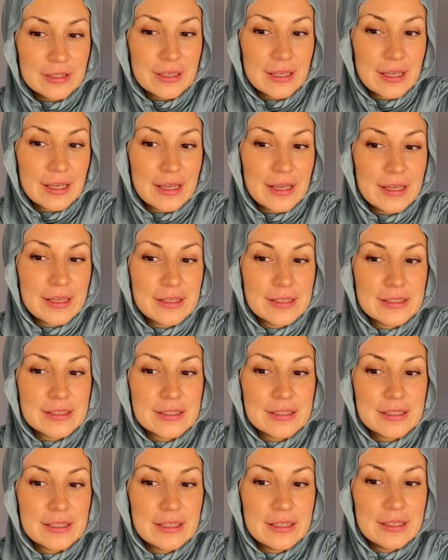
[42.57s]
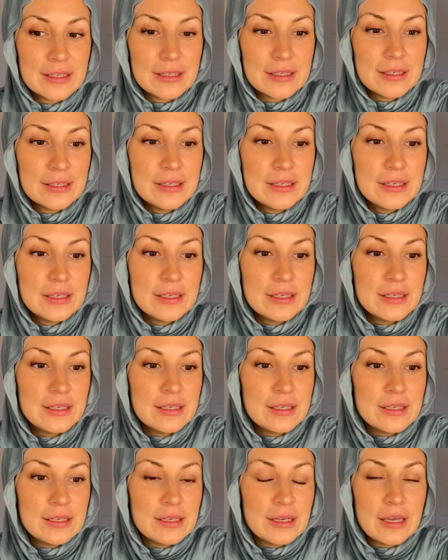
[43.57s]
and
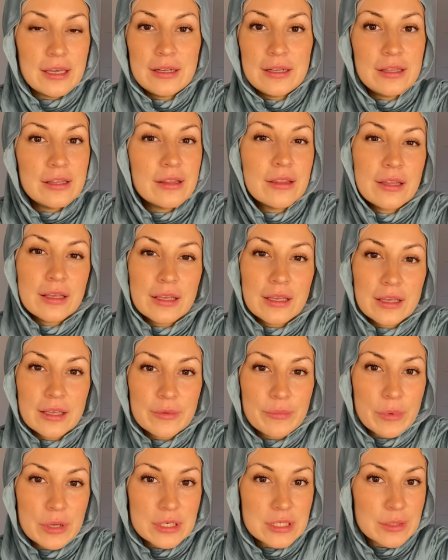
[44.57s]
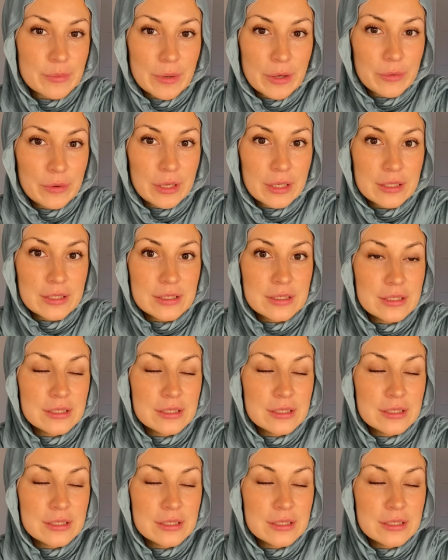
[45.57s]
I didn't think much about it